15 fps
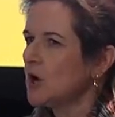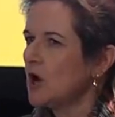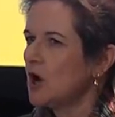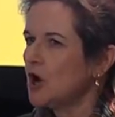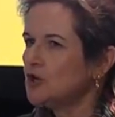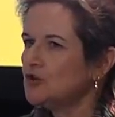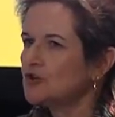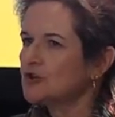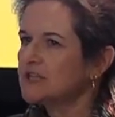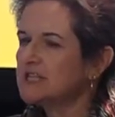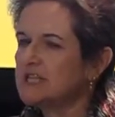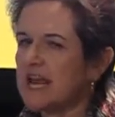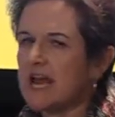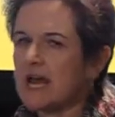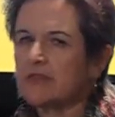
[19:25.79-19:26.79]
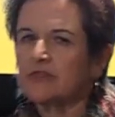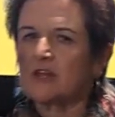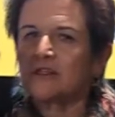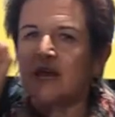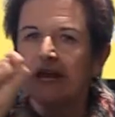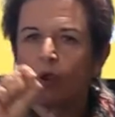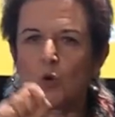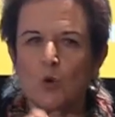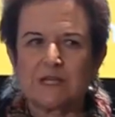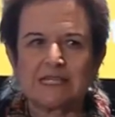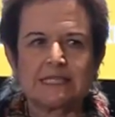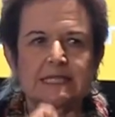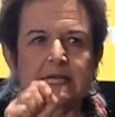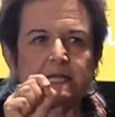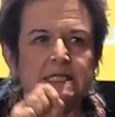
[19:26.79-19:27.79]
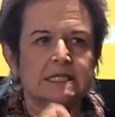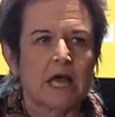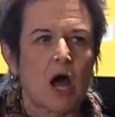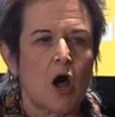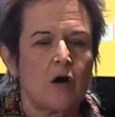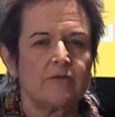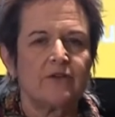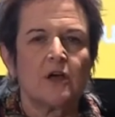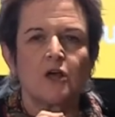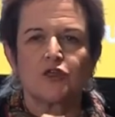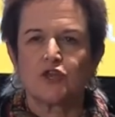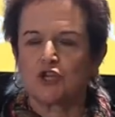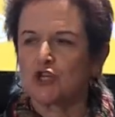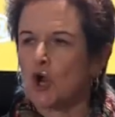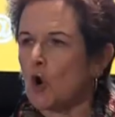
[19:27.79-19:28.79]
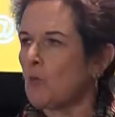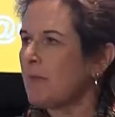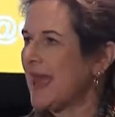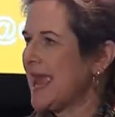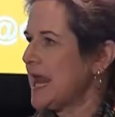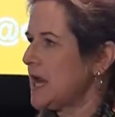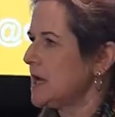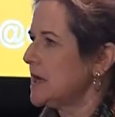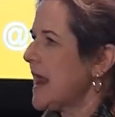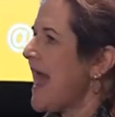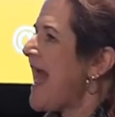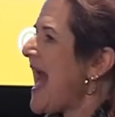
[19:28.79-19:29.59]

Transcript: to understand the linguistics of the domain.